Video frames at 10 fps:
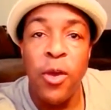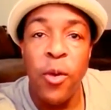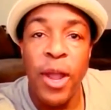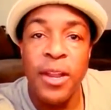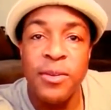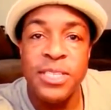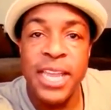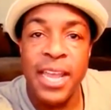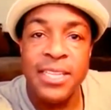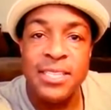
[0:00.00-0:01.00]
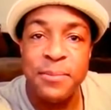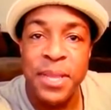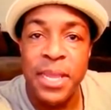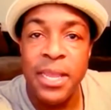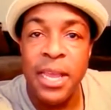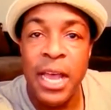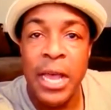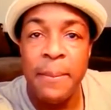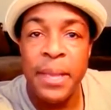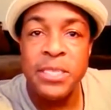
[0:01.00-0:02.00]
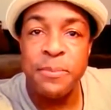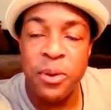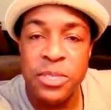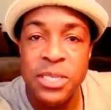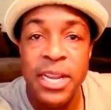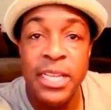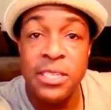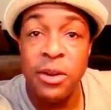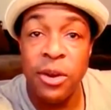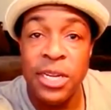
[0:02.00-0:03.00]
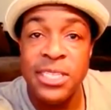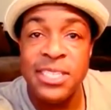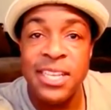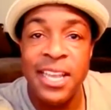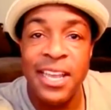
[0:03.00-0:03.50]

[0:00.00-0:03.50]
who I know Janice to be um, as a person and as an artist.